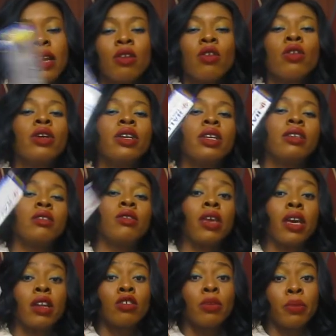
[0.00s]
know
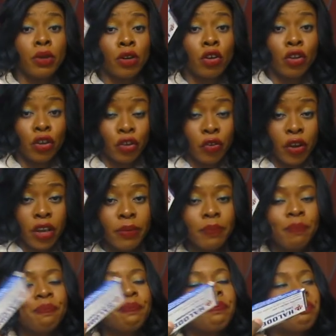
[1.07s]
you can also put it on your cream.